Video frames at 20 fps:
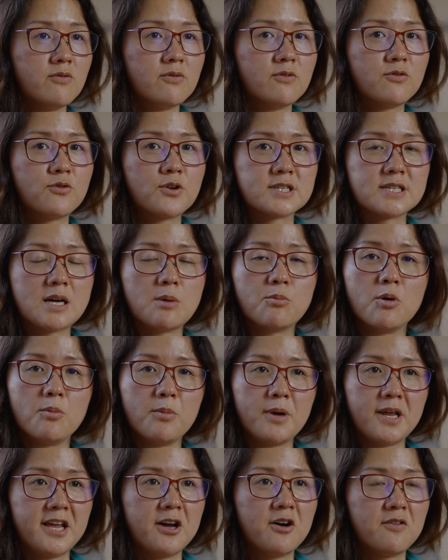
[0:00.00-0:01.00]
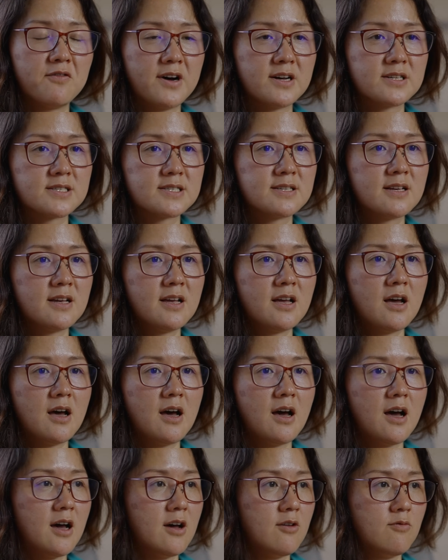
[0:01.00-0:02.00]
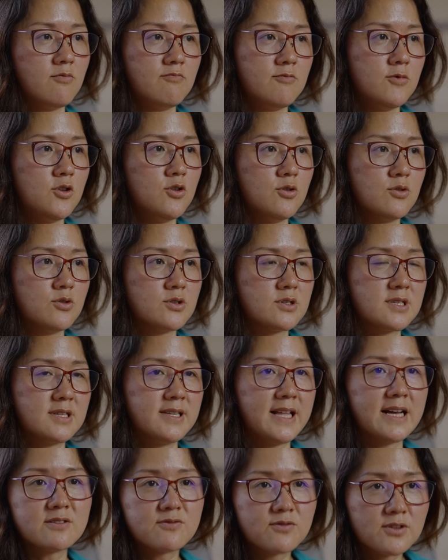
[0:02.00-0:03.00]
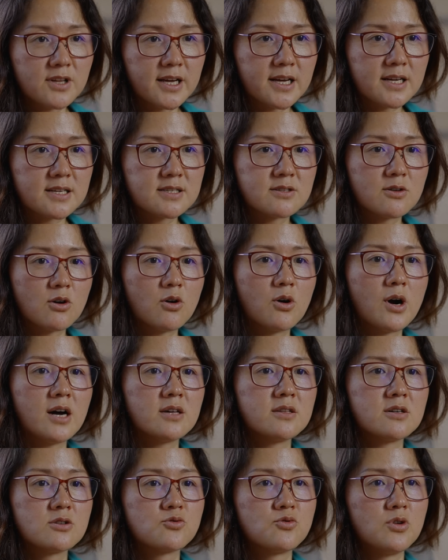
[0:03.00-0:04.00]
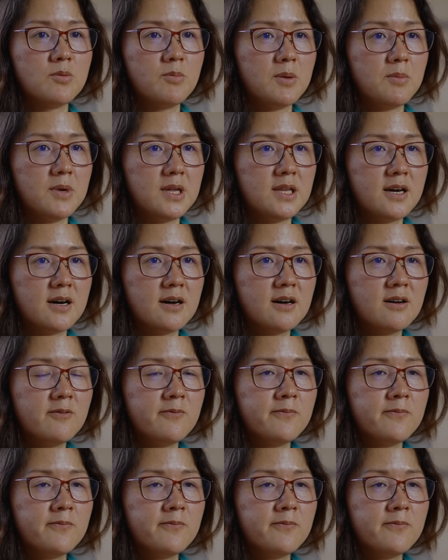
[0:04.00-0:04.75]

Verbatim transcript: For example, many of us um, use Netflix or other streaming media.